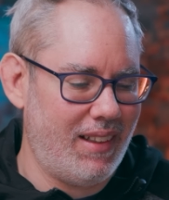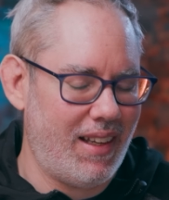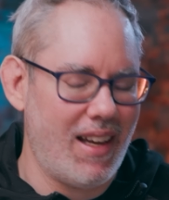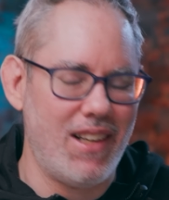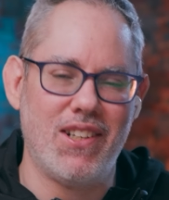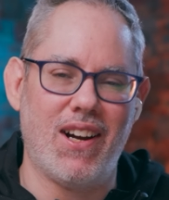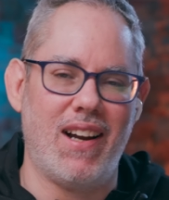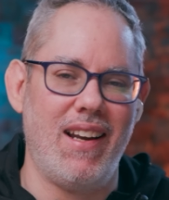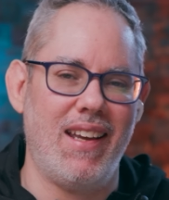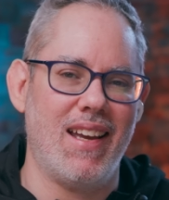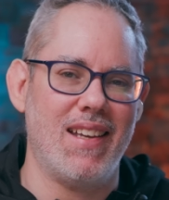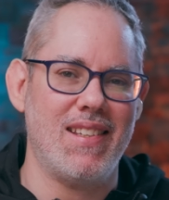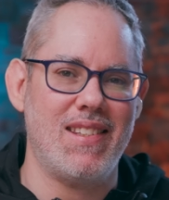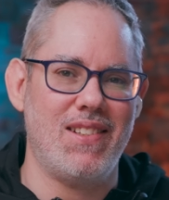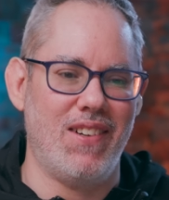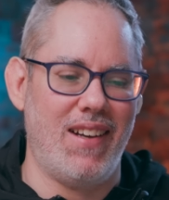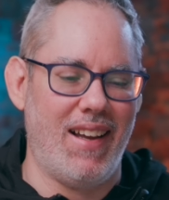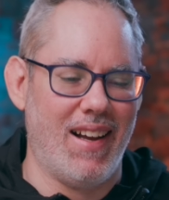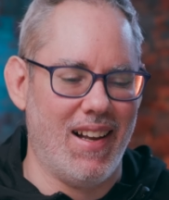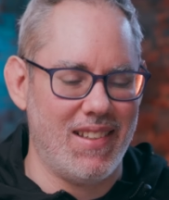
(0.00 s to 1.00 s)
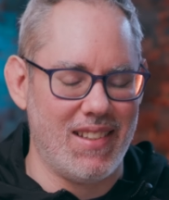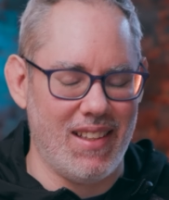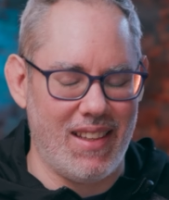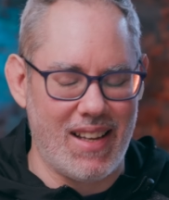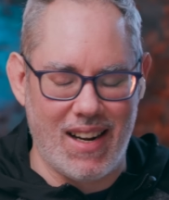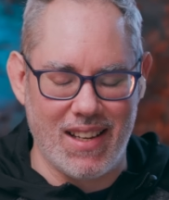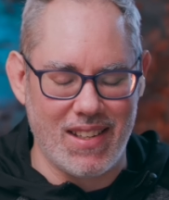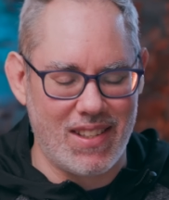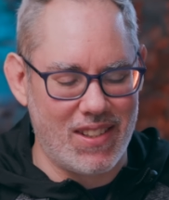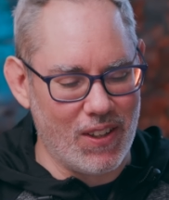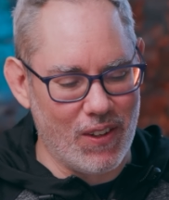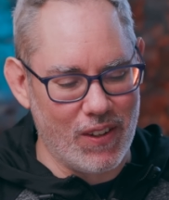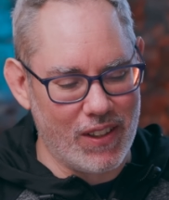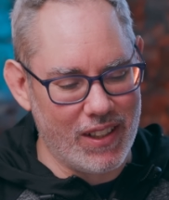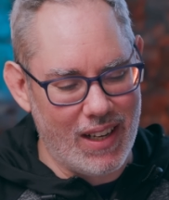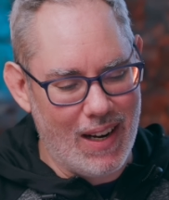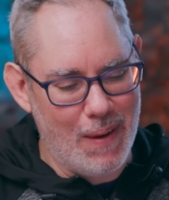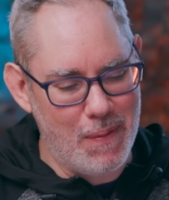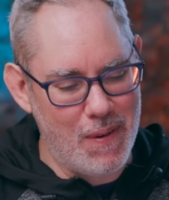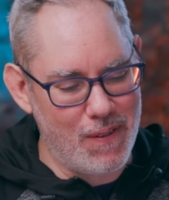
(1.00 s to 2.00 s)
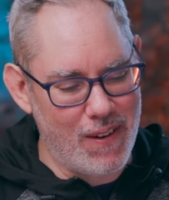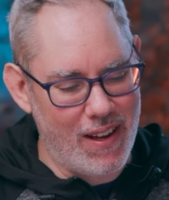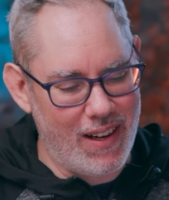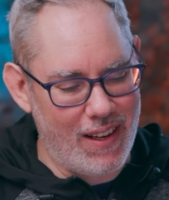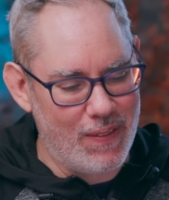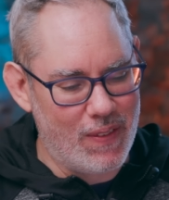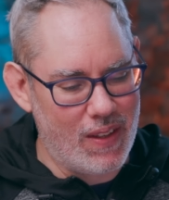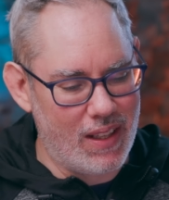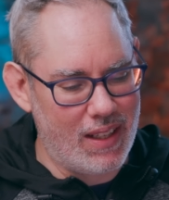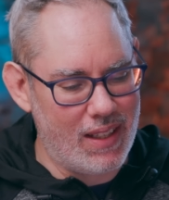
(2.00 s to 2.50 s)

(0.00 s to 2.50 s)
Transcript: And Johnny gets to announce it. That is so good. I've been waiting for